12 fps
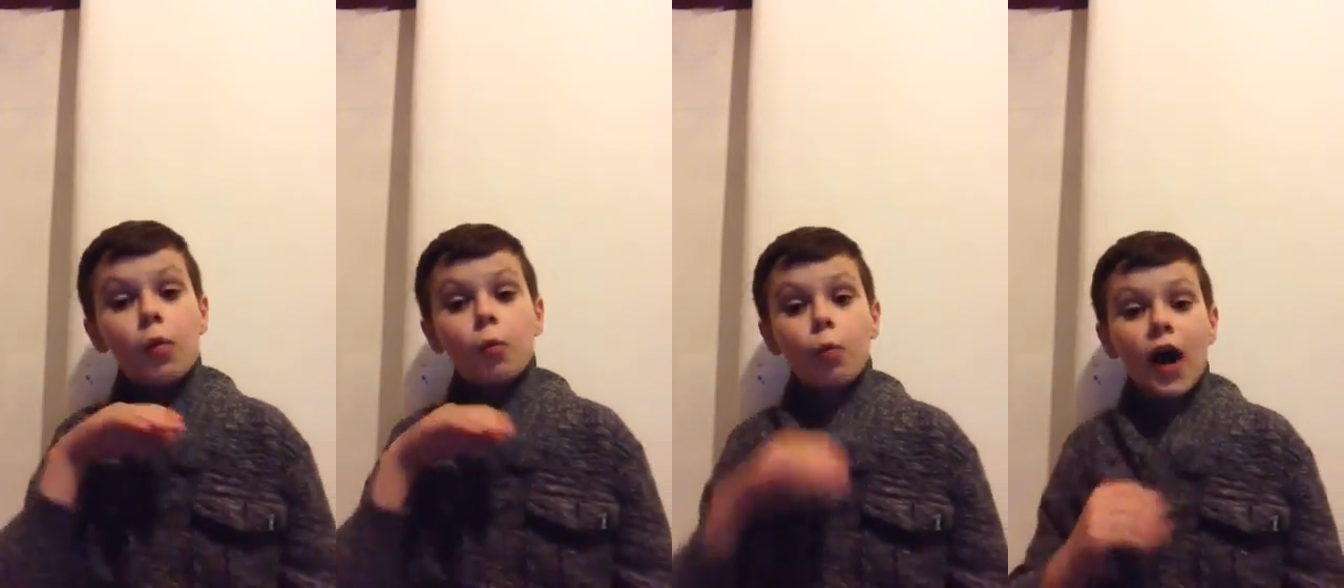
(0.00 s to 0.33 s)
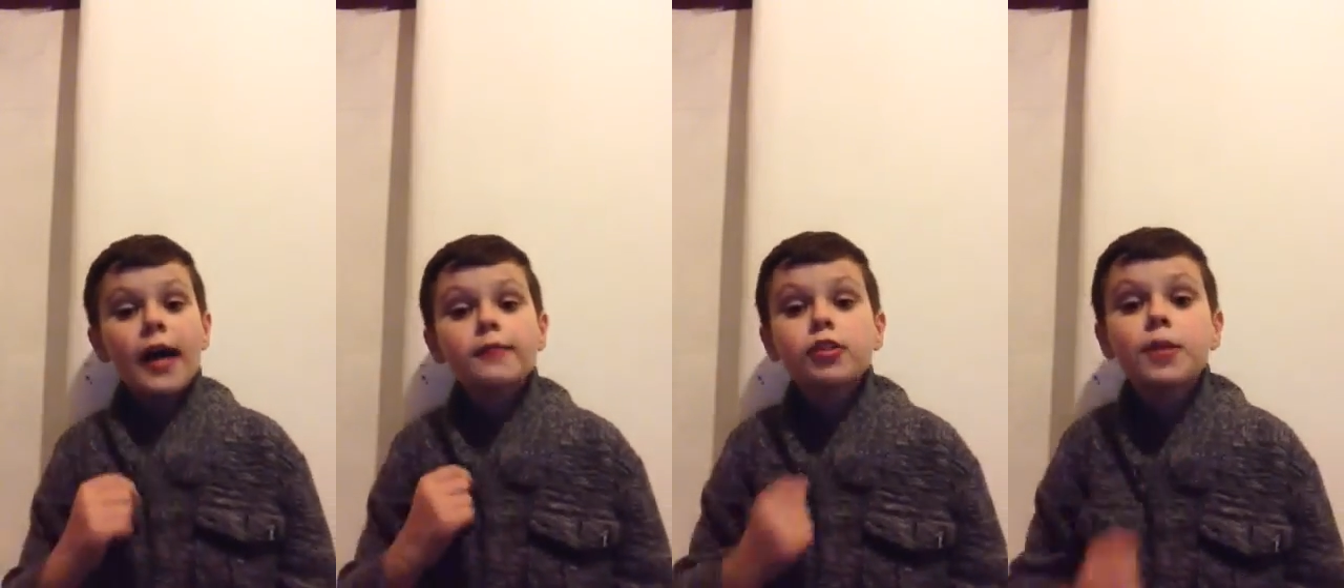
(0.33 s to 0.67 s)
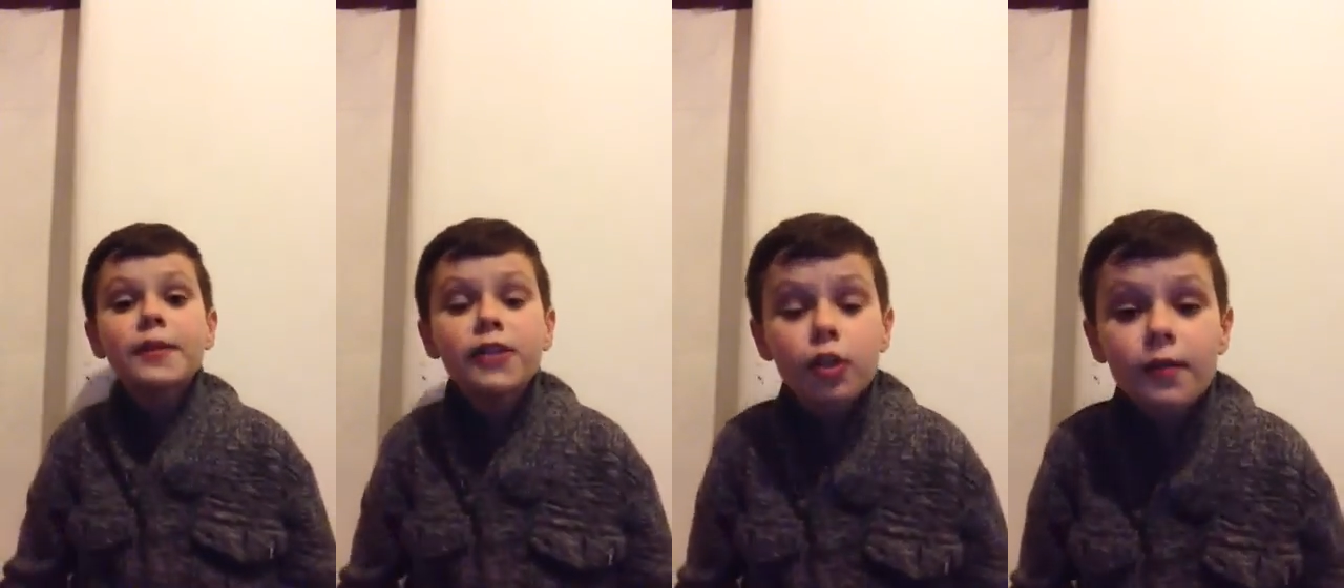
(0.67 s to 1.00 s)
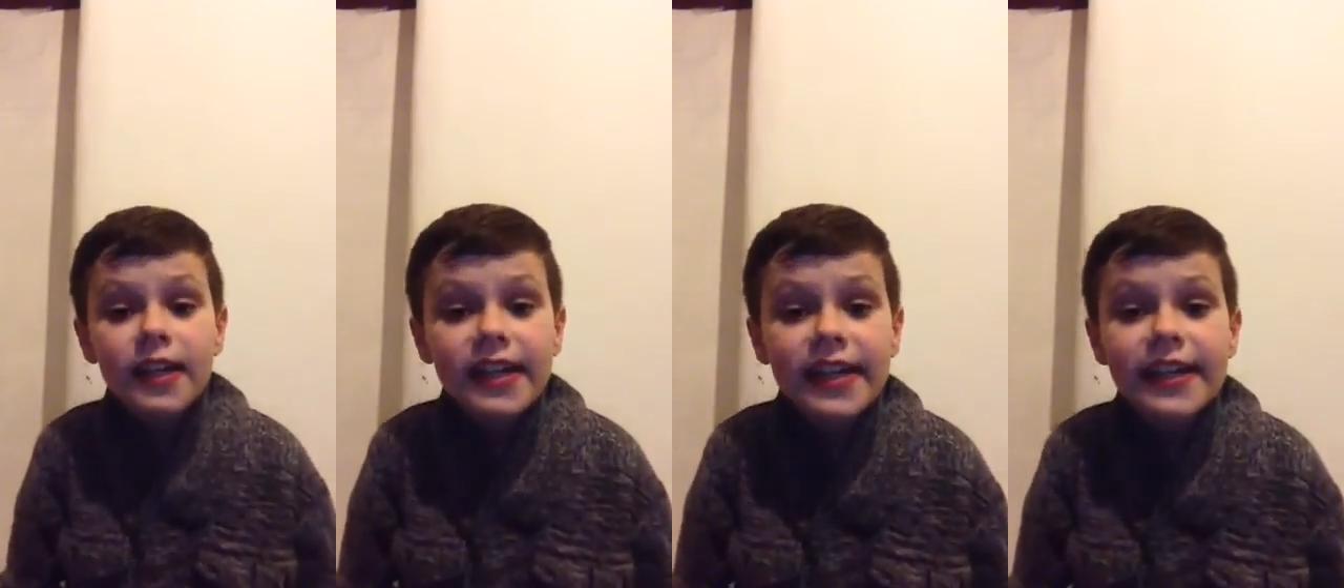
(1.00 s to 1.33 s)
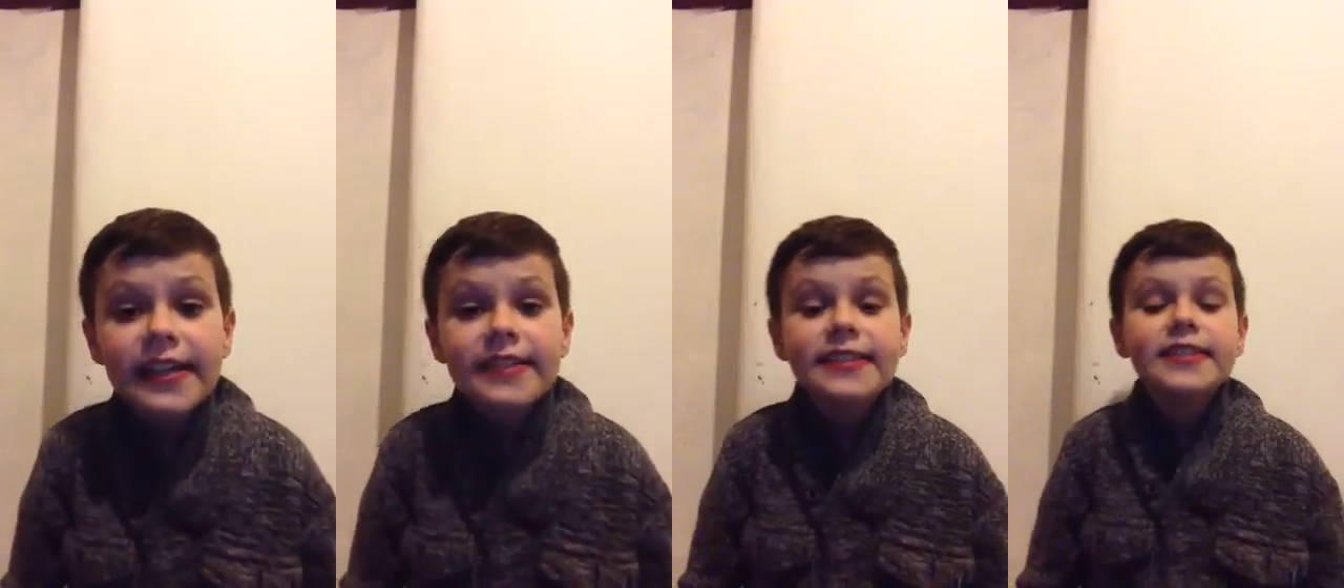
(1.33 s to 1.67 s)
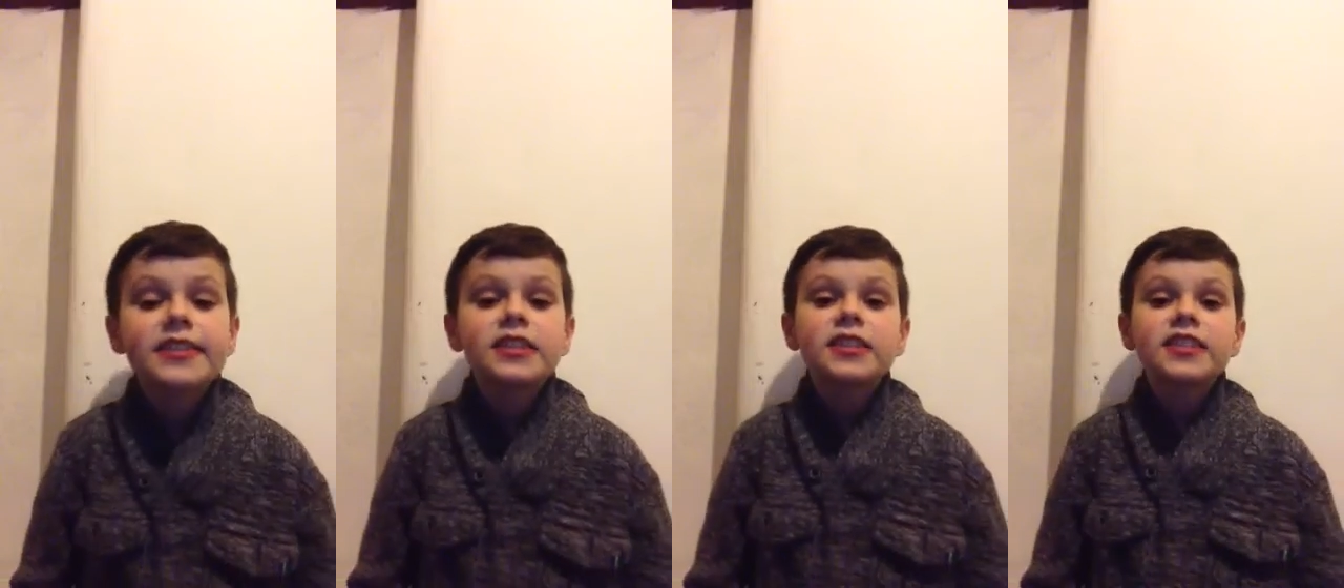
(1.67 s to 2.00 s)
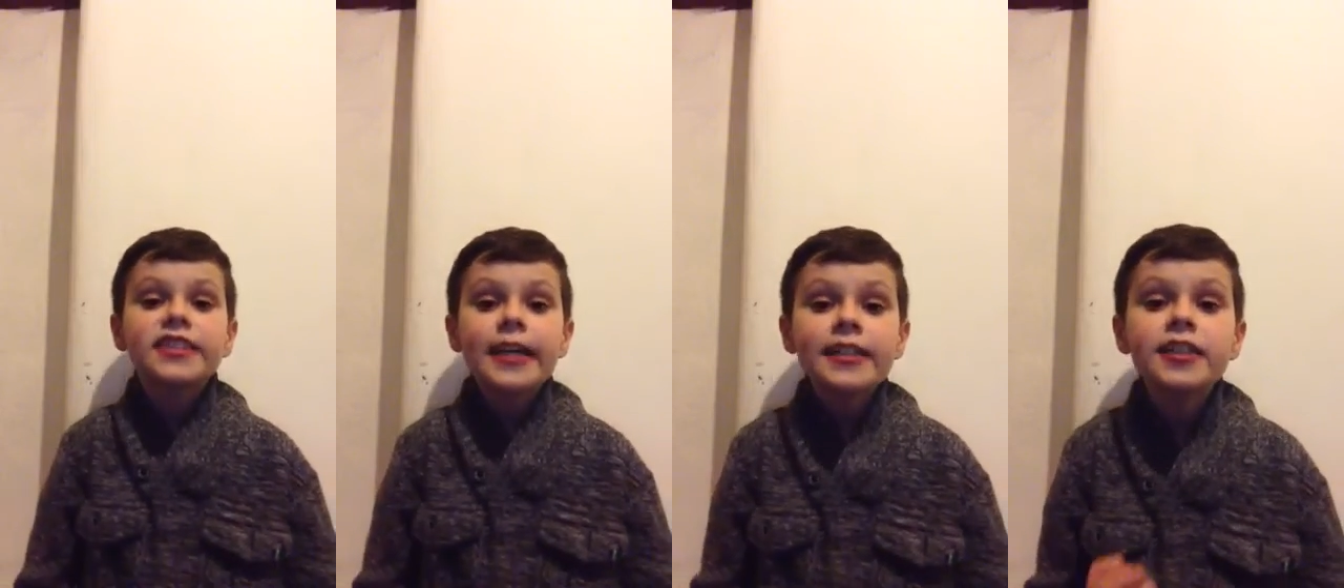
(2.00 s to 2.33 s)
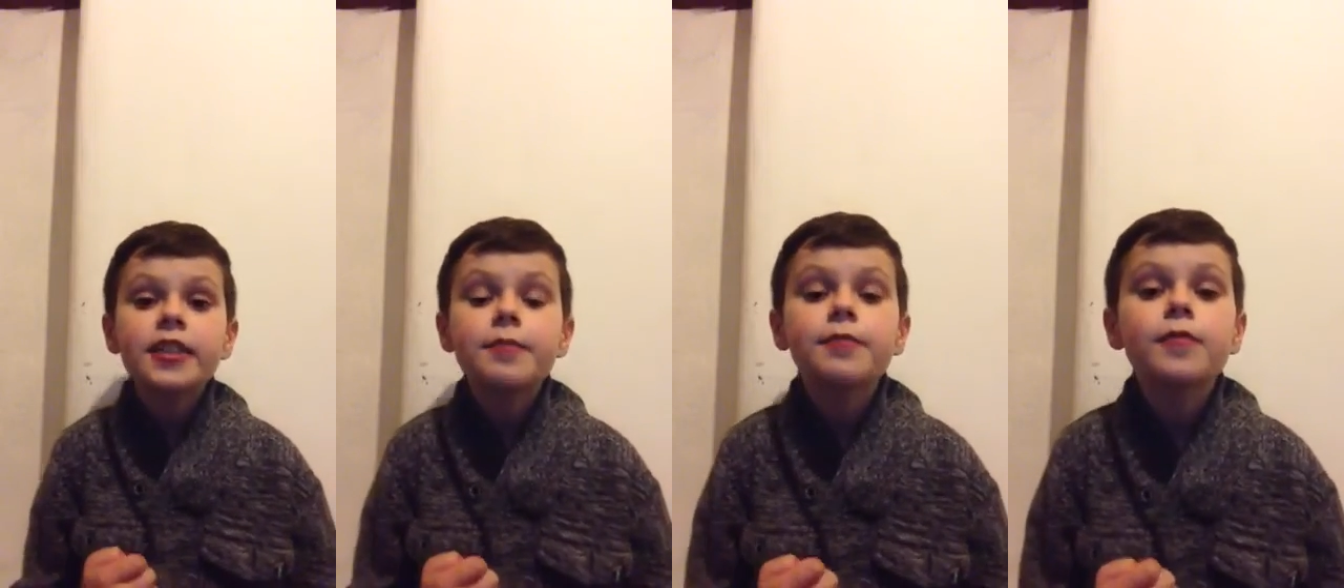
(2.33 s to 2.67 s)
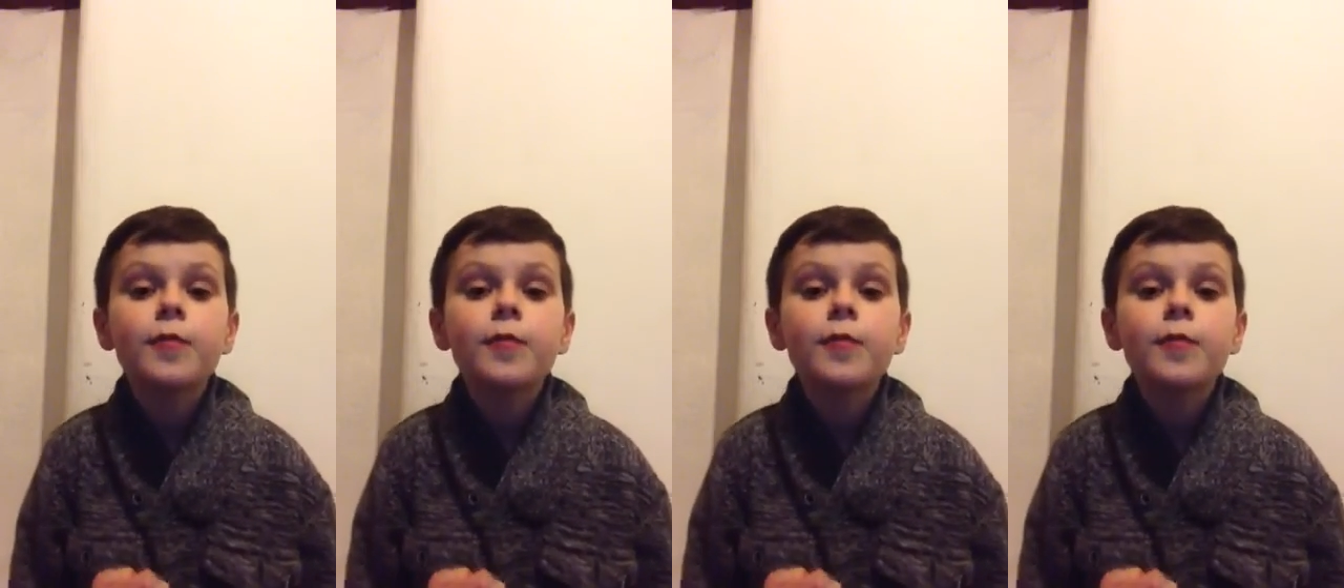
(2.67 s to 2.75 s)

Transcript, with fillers: what I'm going to be doing is send it